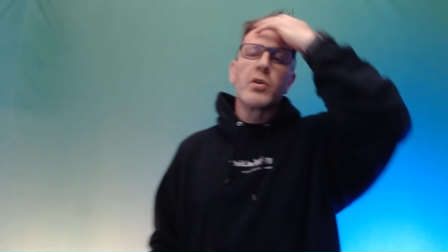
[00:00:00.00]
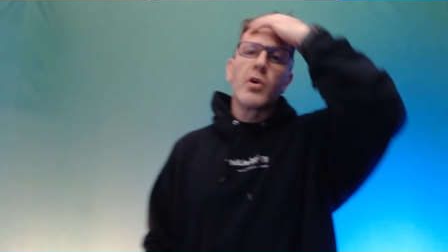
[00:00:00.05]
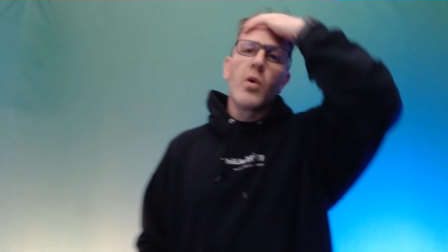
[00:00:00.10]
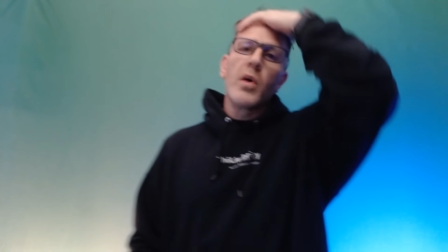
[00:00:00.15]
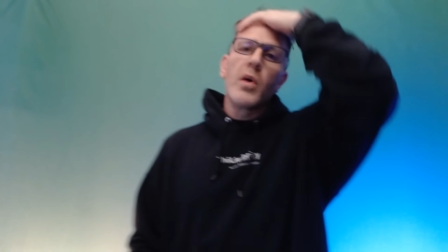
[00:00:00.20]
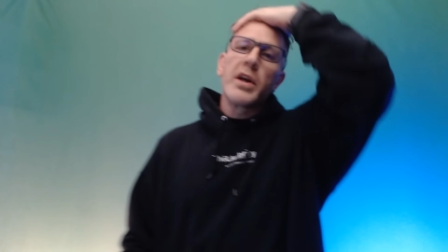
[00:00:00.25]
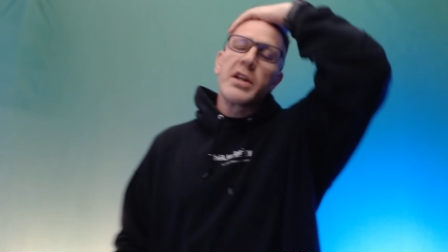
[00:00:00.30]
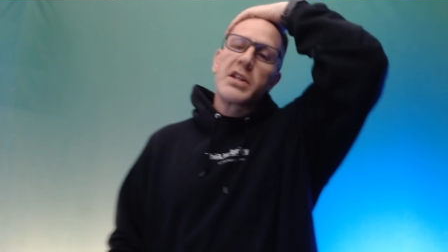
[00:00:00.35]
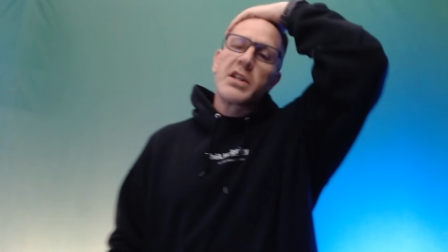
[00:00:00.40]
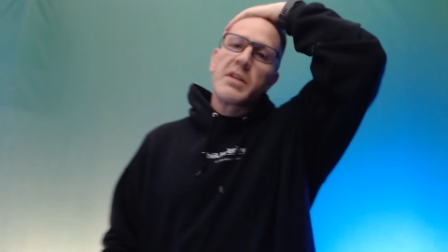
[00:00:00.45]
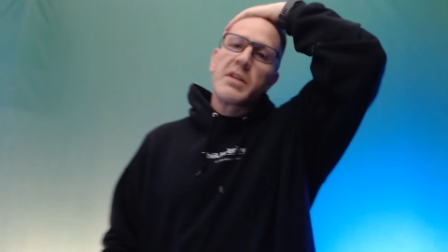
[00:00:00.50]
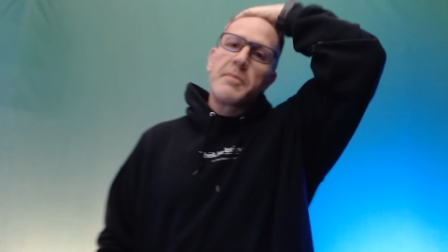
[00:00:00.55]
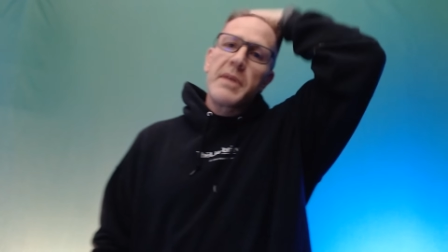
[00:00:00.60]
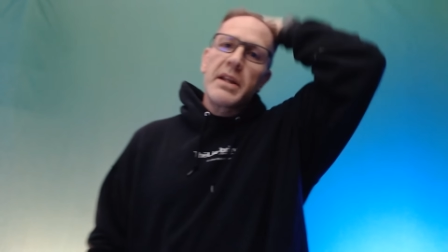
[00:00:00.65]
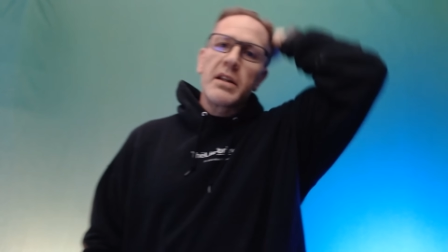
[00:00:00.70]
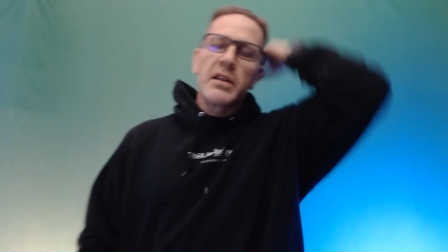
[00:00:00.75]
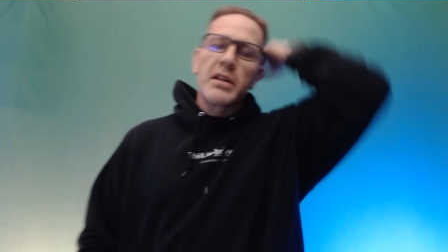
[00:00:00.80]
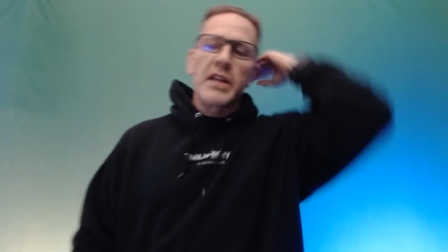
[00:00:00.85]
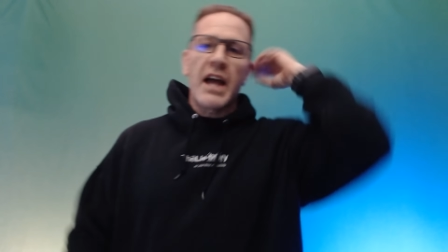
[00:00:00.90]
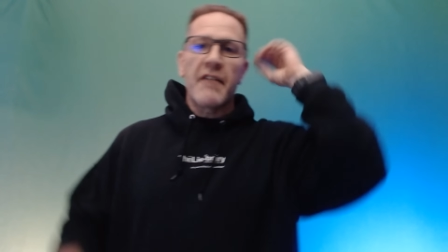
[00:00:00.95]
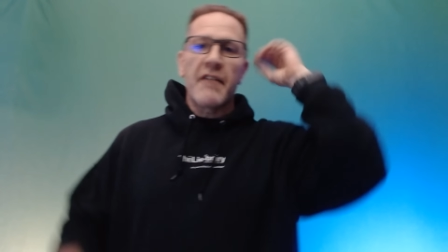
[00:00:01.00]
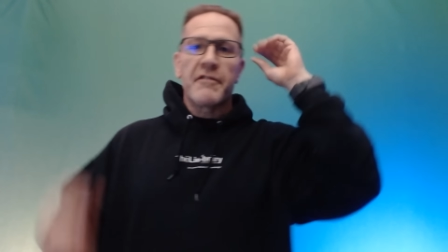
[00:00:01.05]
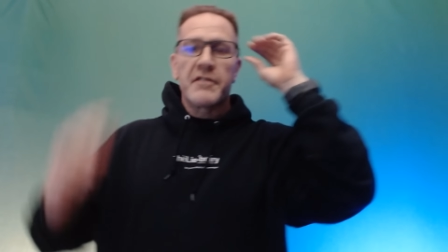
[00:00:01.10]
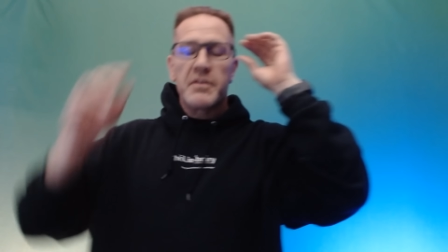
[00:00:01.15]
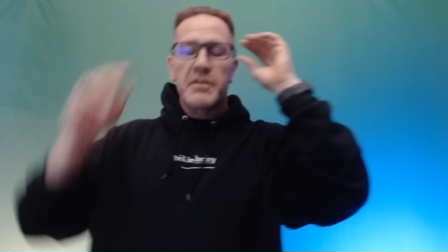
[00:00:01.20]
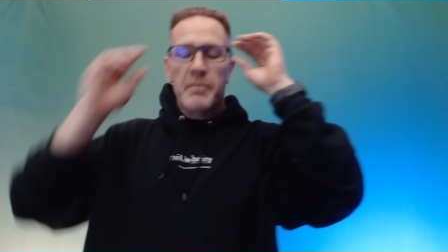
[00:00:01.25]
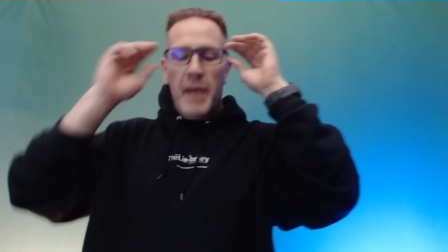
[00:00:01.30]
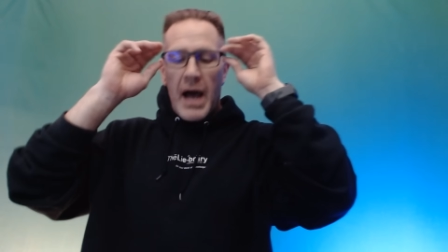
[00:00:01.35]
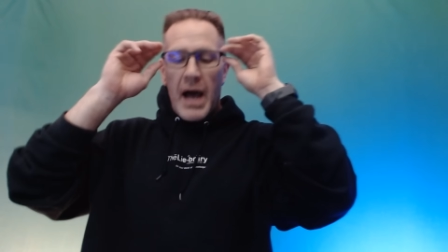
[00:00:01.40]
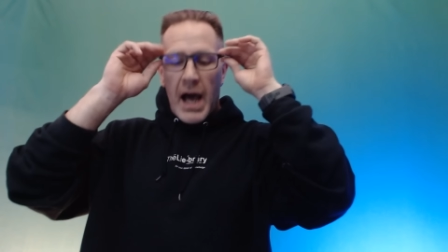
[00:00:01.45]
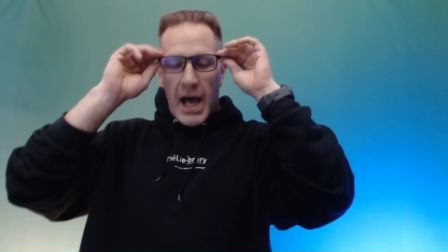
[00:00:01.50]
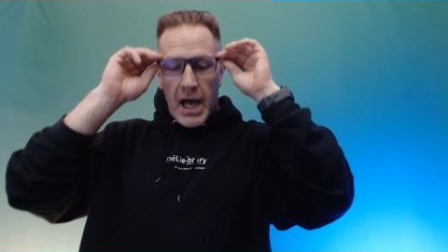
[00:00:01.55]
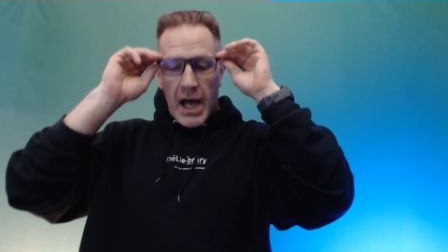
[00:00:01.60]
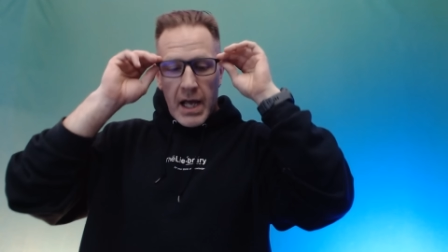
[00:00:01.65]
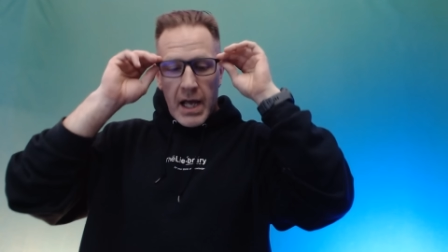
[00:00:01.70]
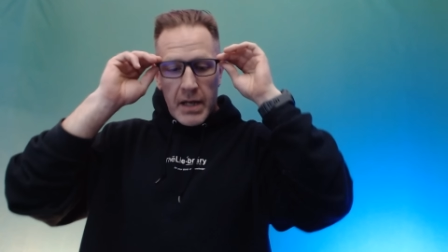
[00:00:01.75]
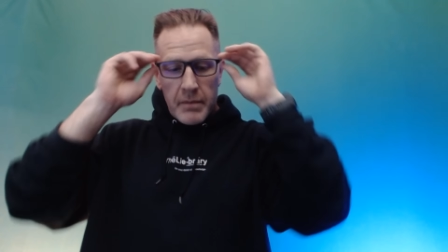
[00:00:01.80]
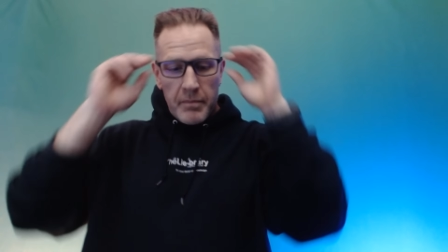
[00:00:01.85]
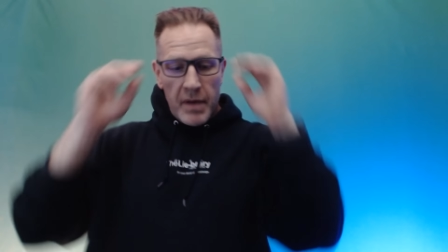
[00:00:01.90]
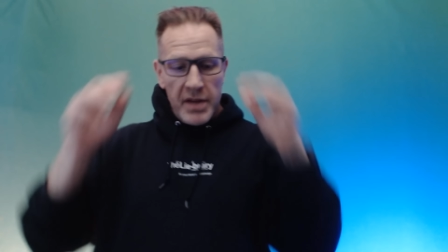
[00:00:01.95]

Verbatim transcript: going to be left behind